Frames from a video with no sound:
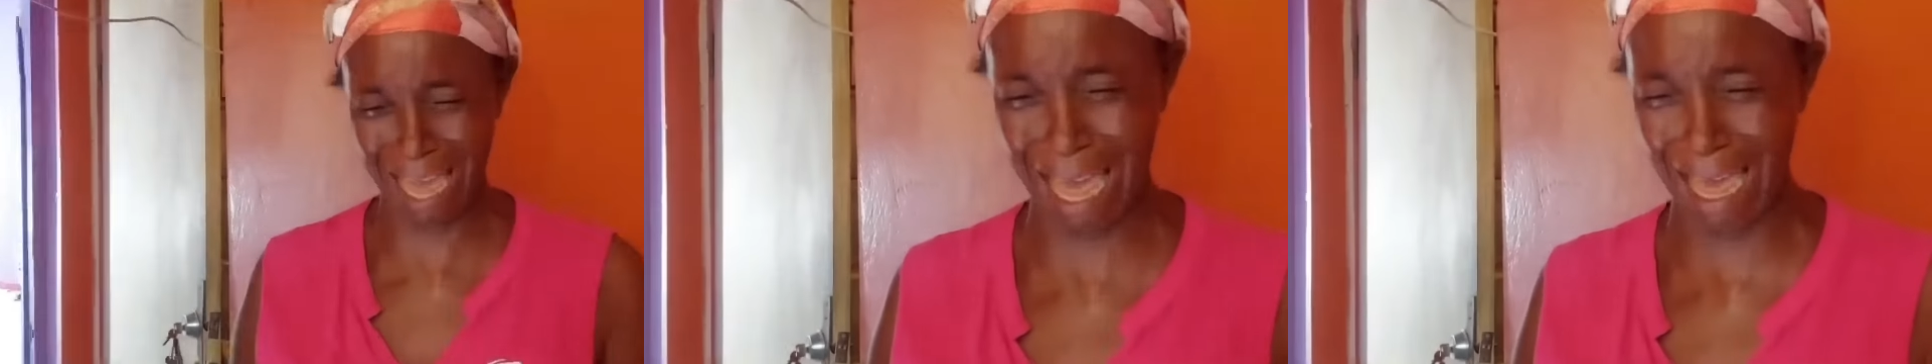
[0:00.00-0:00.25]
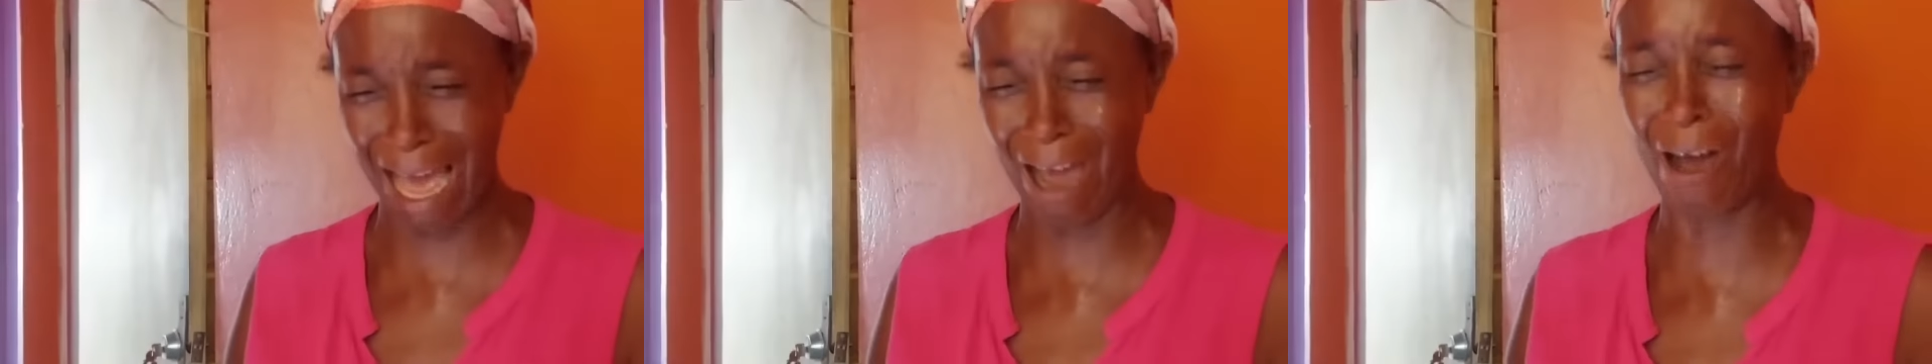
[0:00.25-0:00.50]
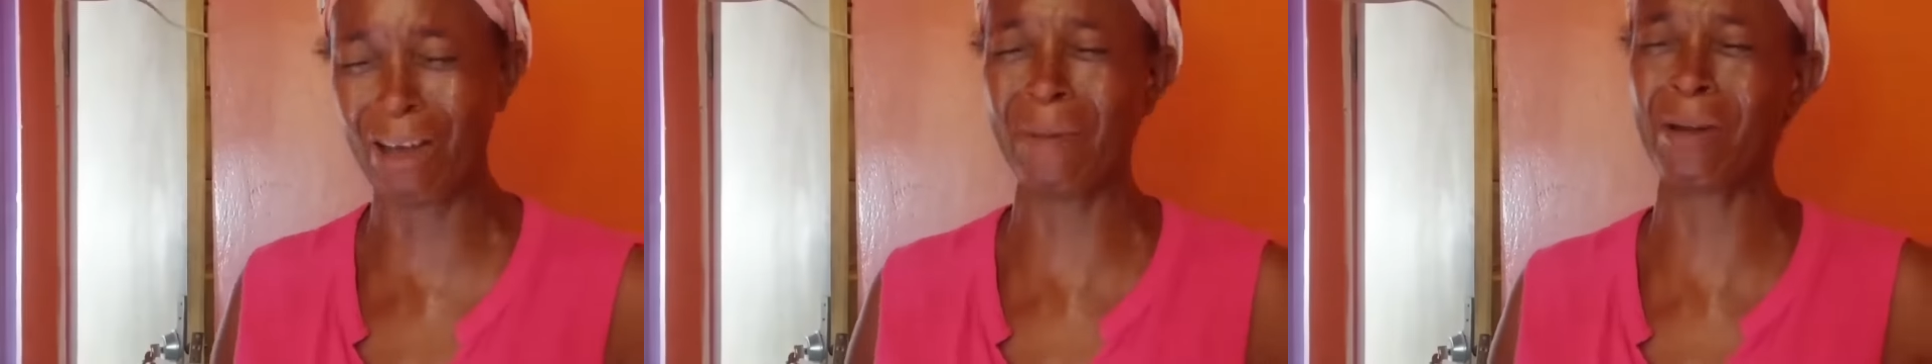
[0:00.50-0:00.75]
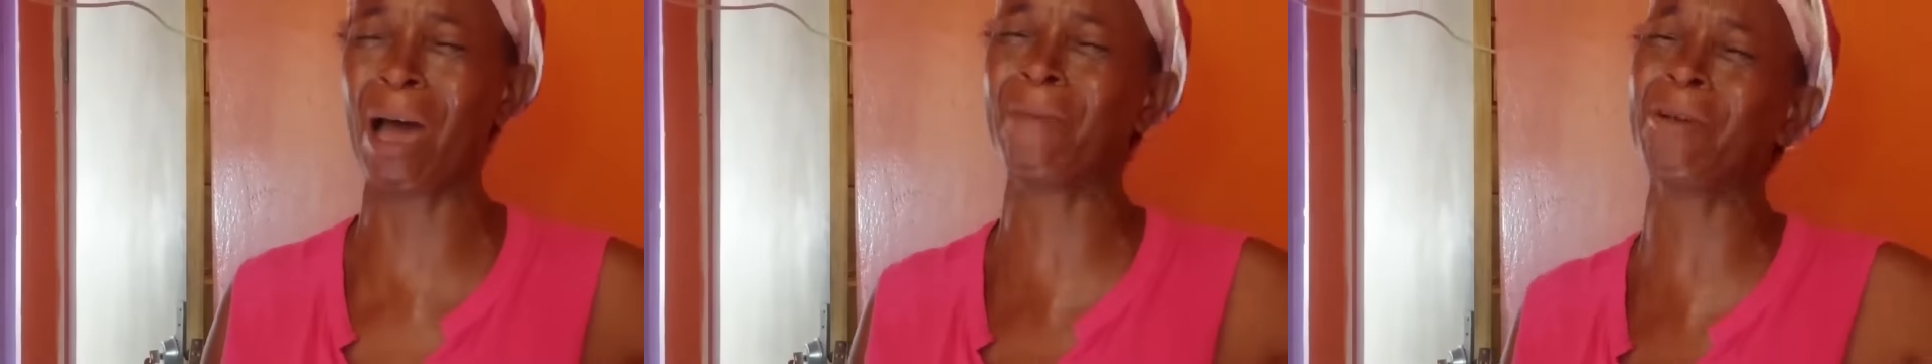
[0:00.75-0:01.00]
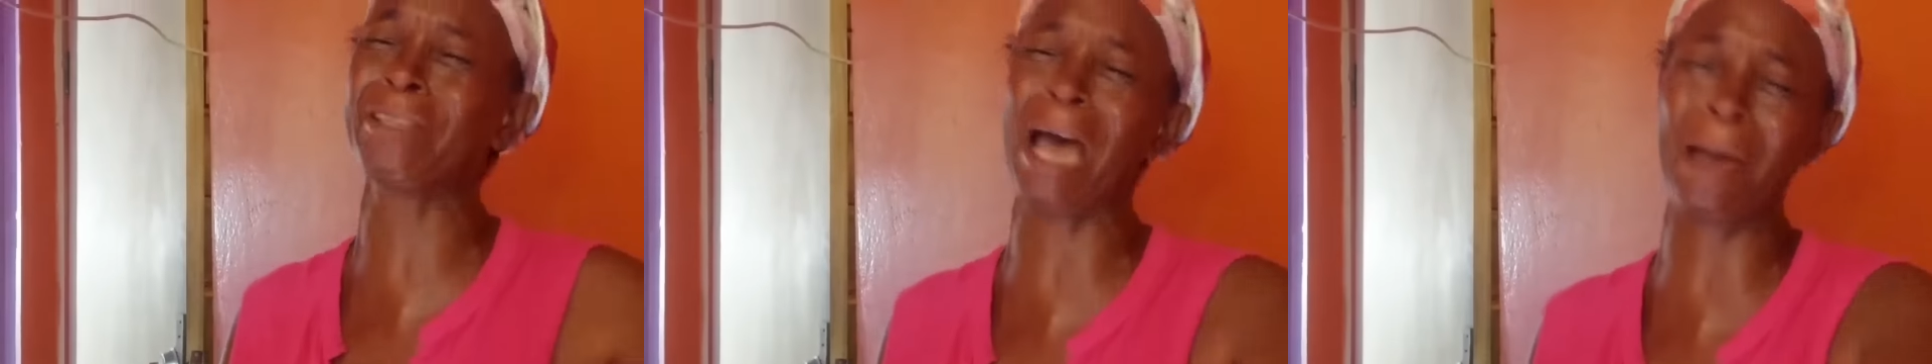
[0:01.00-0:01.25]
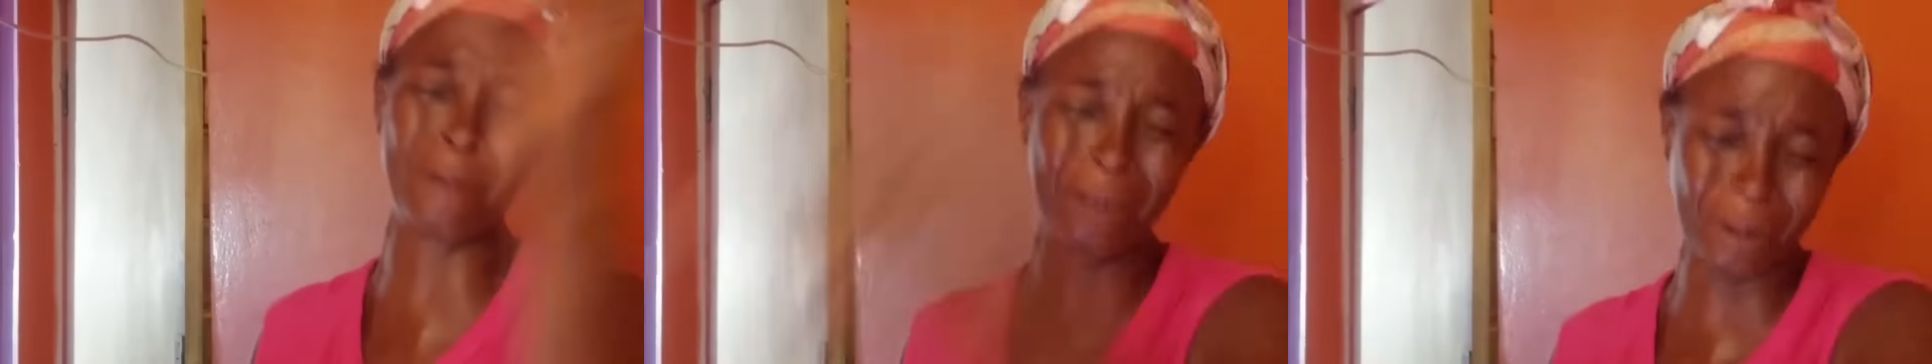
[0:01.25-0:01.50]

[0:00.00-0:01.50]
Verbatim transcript: there? I oh, them gonna put on my